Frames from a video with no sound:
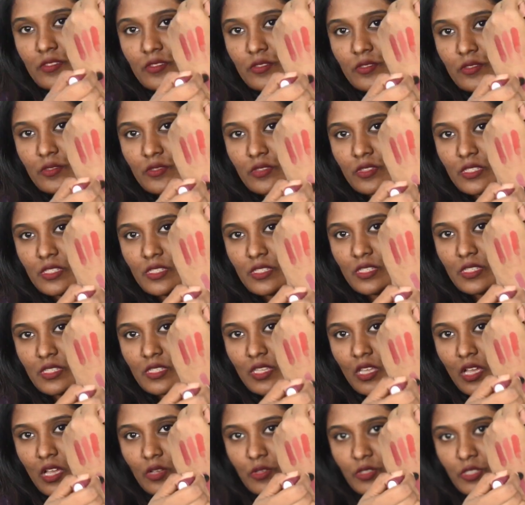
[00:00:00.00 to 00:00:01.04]
So this is
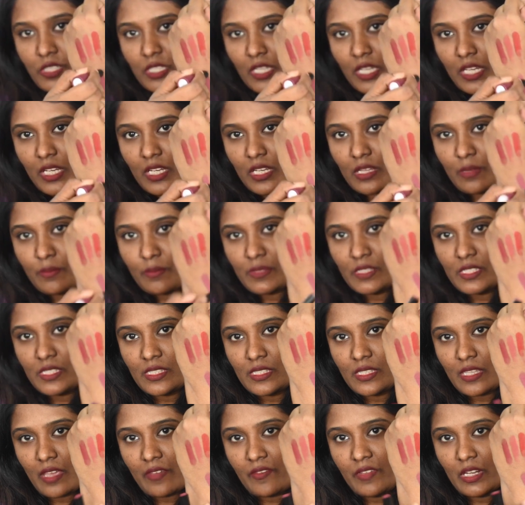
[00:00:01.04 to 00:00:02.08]
how shade number
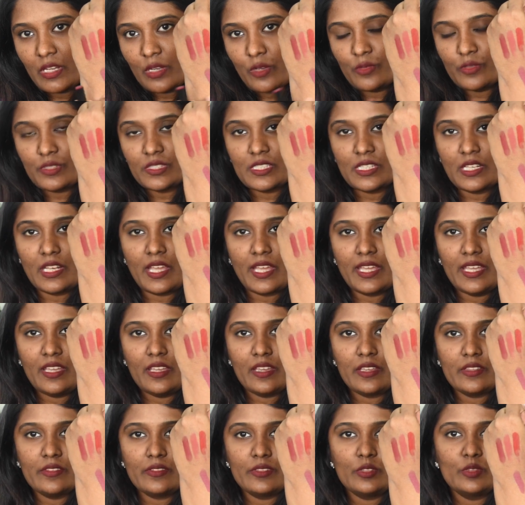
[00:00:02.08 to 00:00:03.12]
7 looks like.
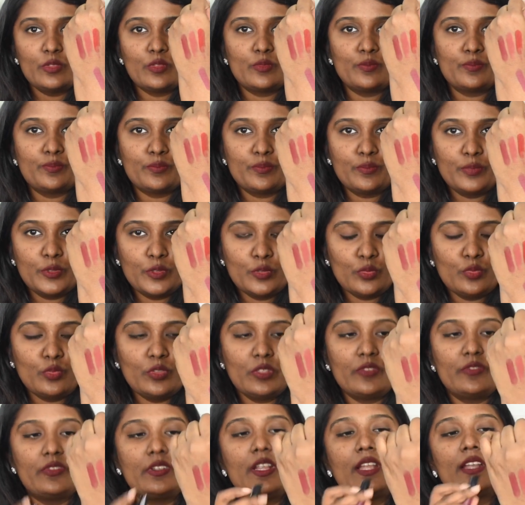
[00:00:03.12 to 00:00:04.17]
Idhu vandu oru
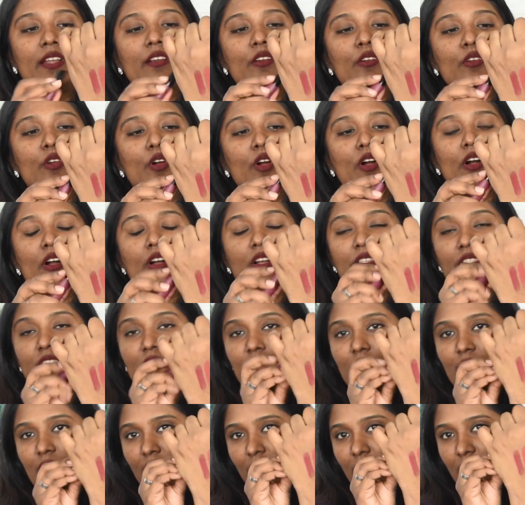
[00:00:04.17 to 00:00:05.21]
beautiful ana
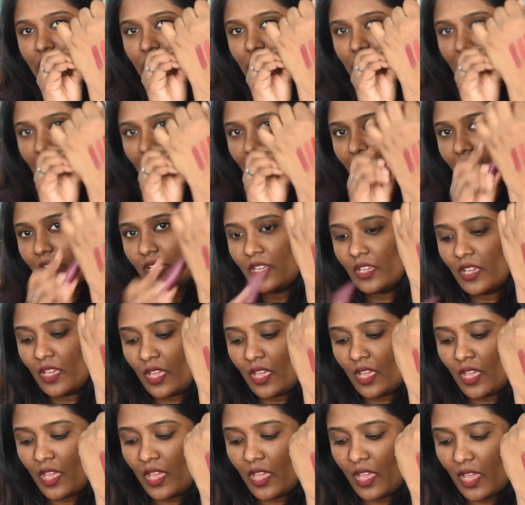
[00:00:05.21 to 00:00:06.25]
gorgeous ana shade
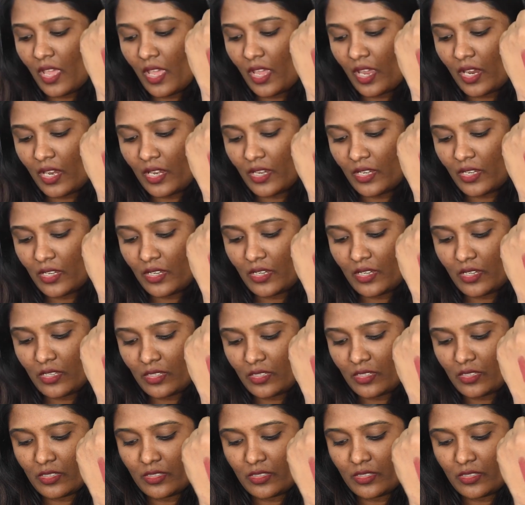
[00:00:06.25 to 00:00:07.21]
and